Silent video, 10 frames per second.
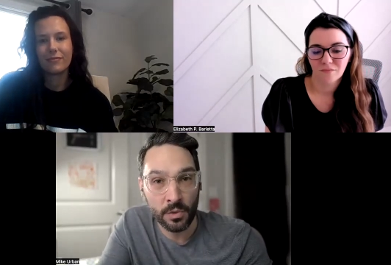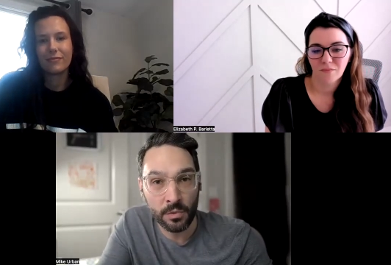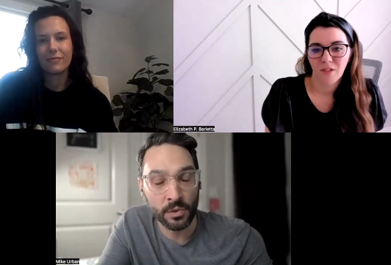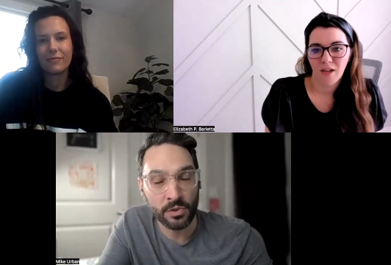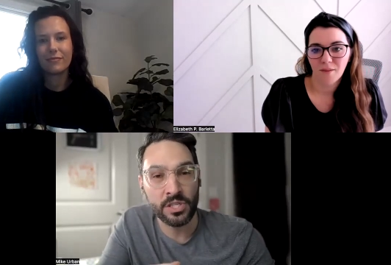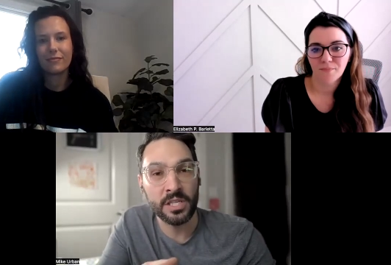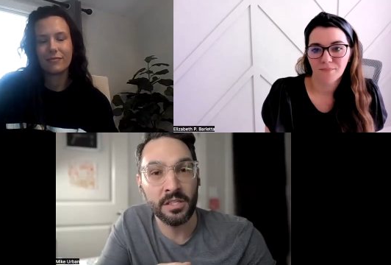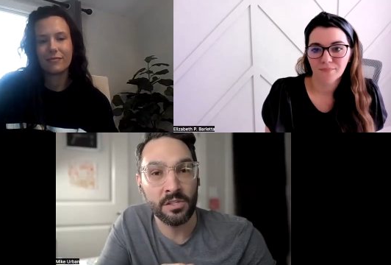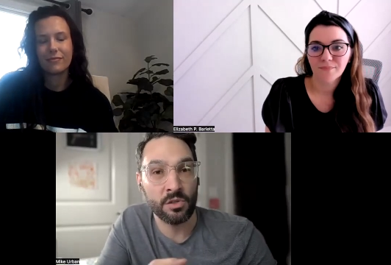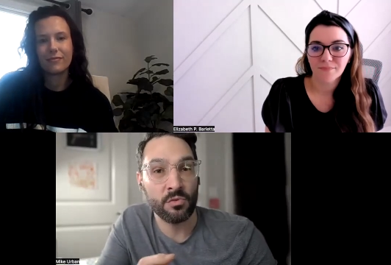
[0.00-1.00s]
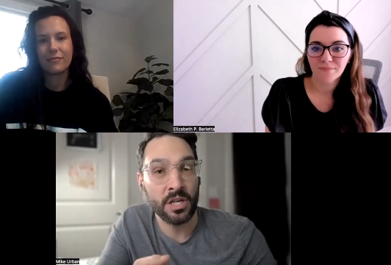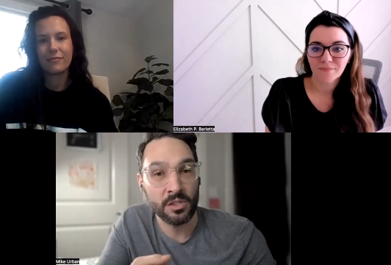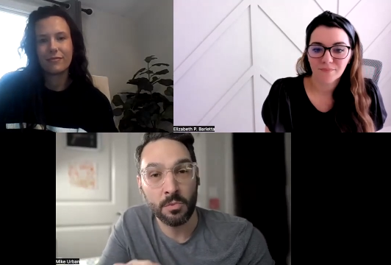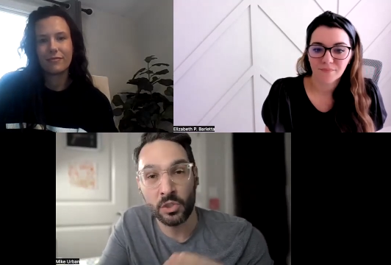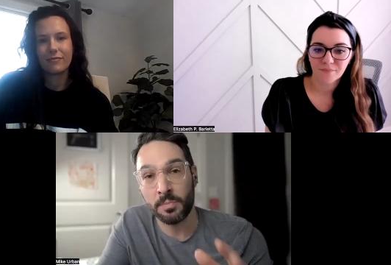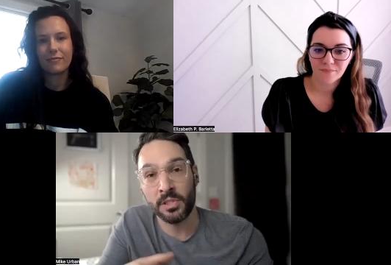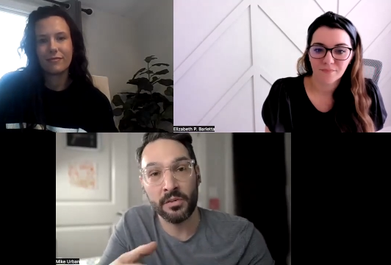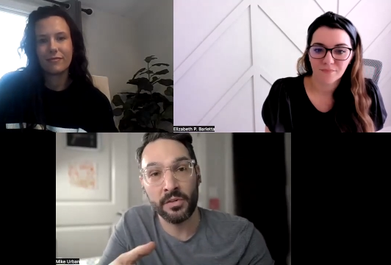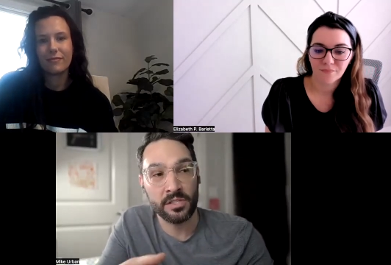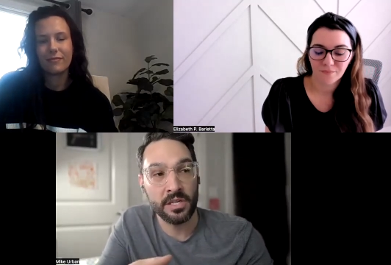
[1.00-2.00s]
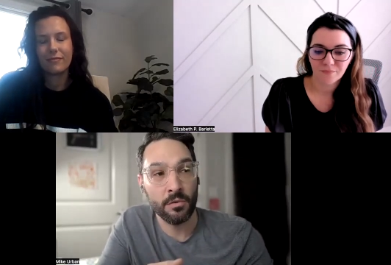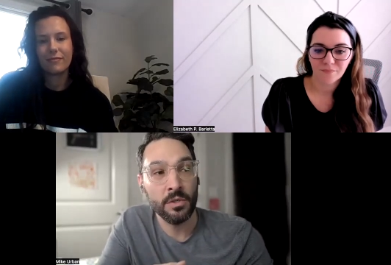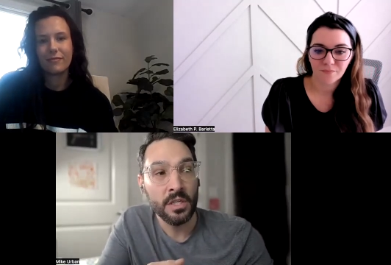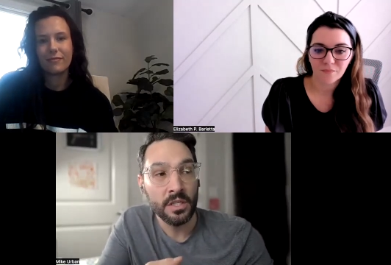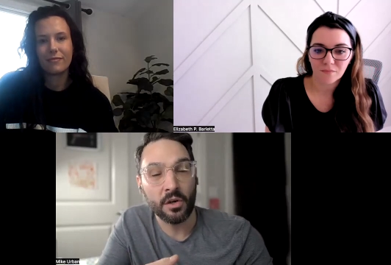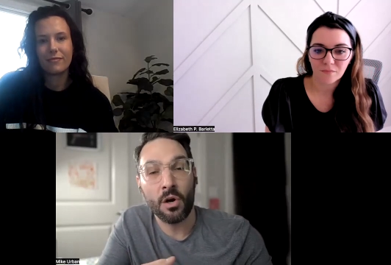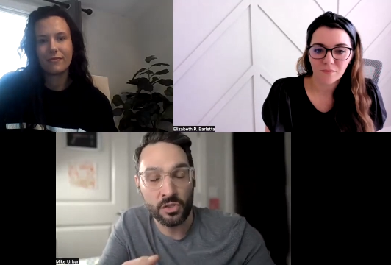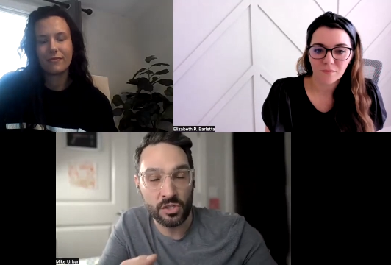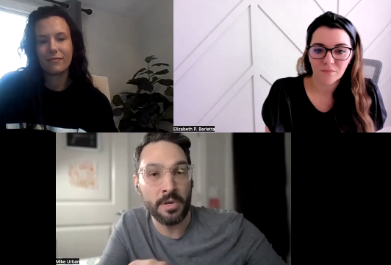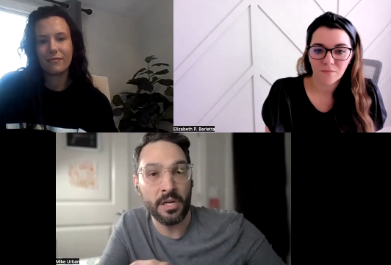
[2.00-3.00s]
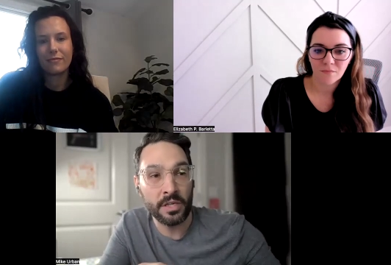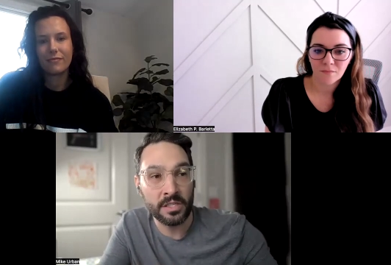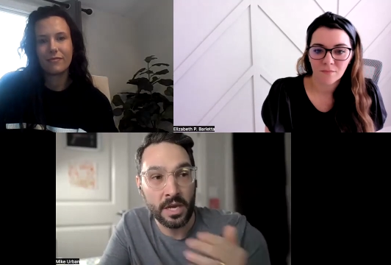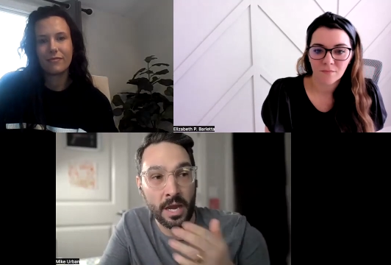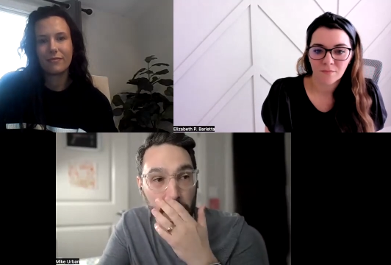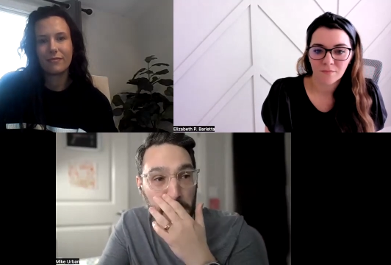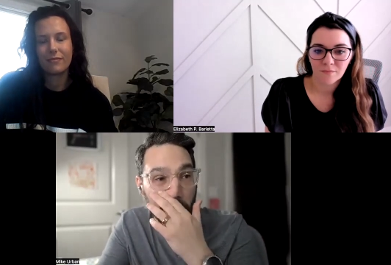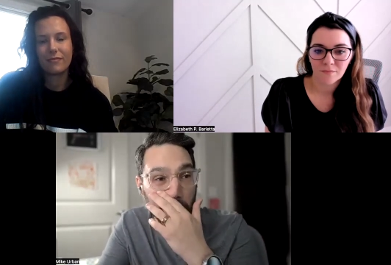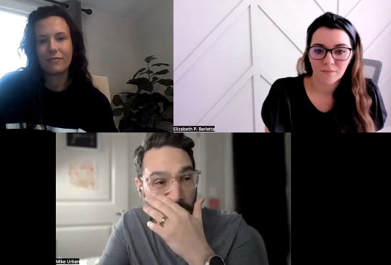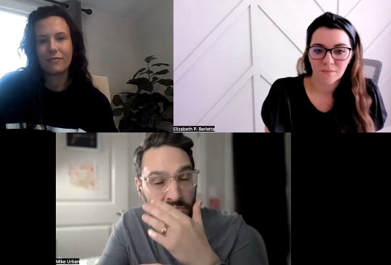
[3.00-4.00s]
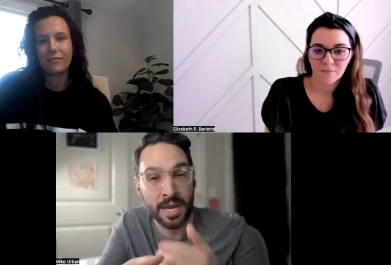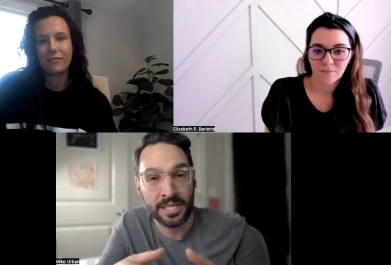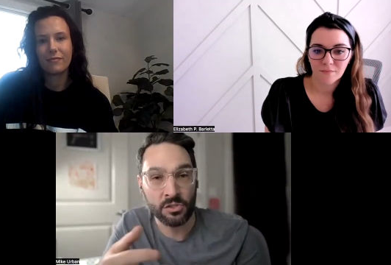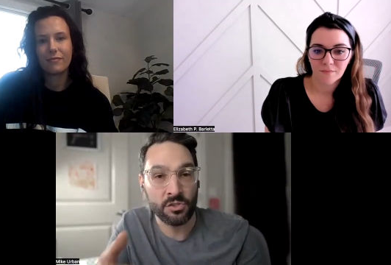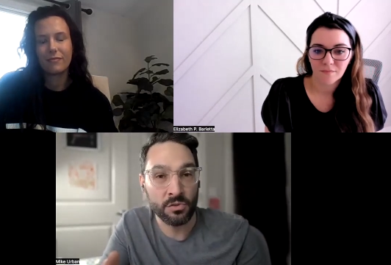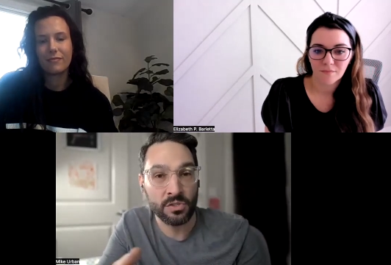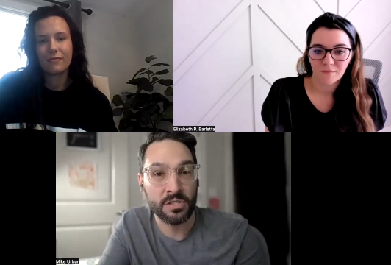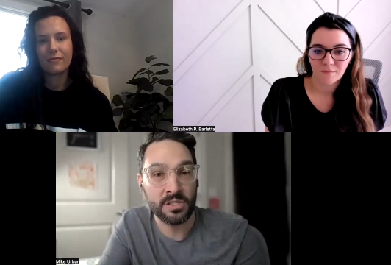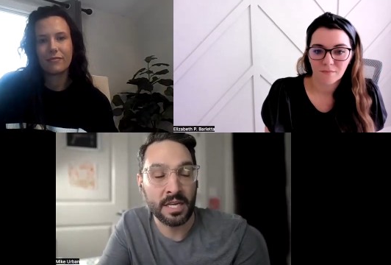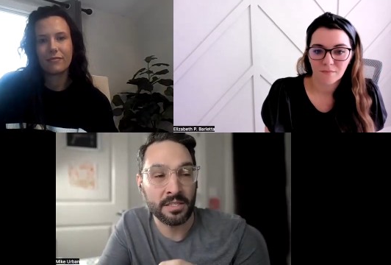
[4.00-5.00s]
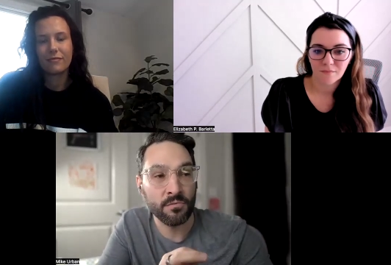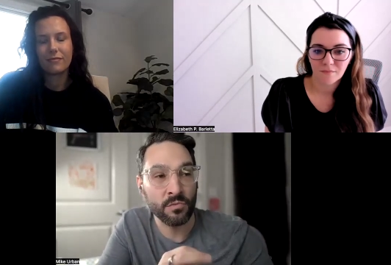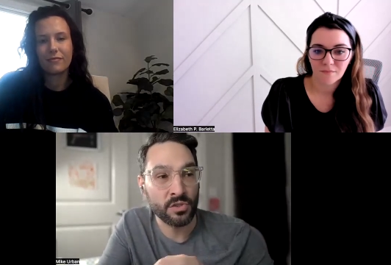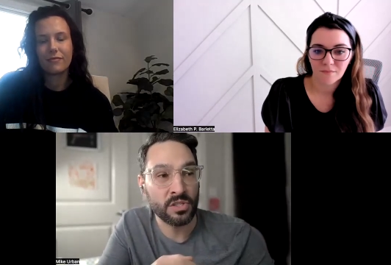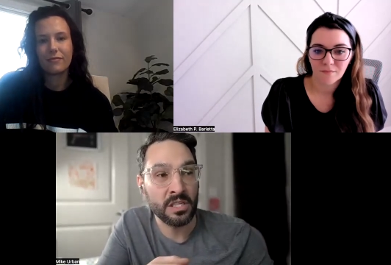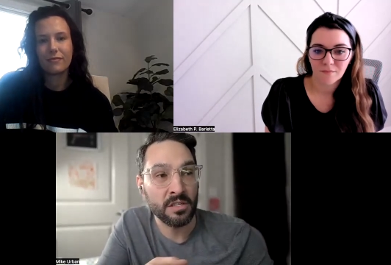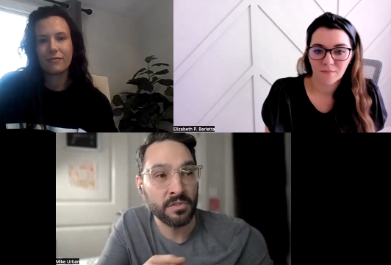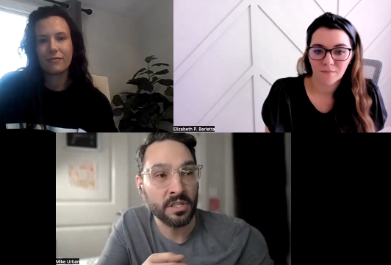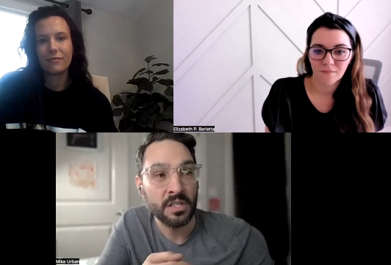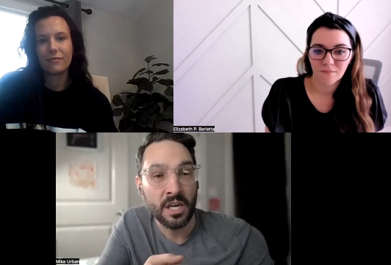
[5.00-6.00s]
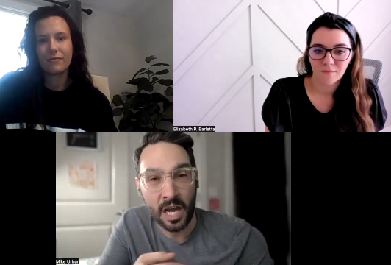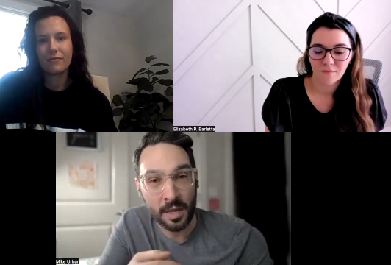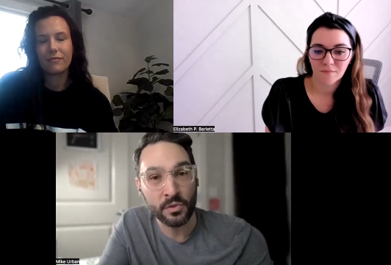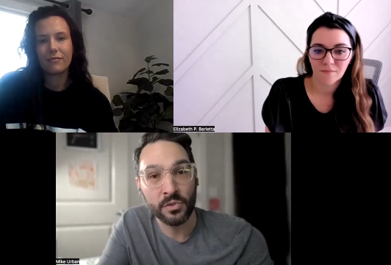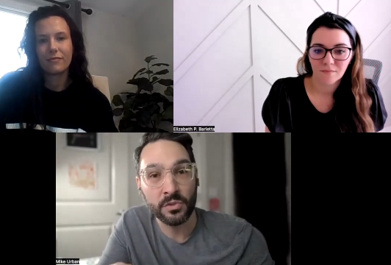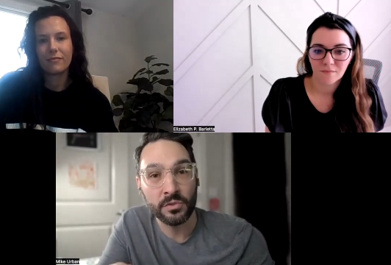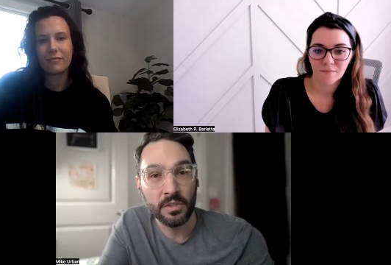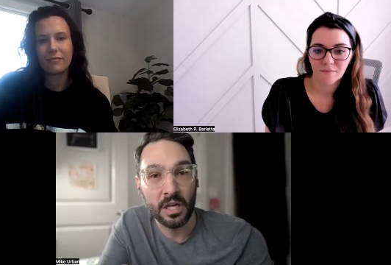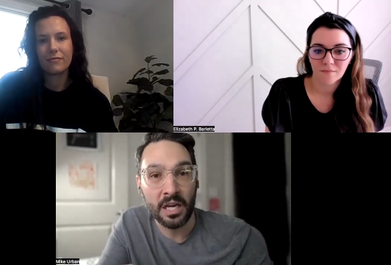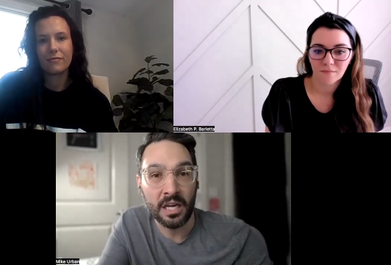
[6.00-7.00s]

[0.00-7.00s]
Speaker 1: We, are seeing this across multiple areas. Now, there are some areas outside of Massachusetts that received hyper uh,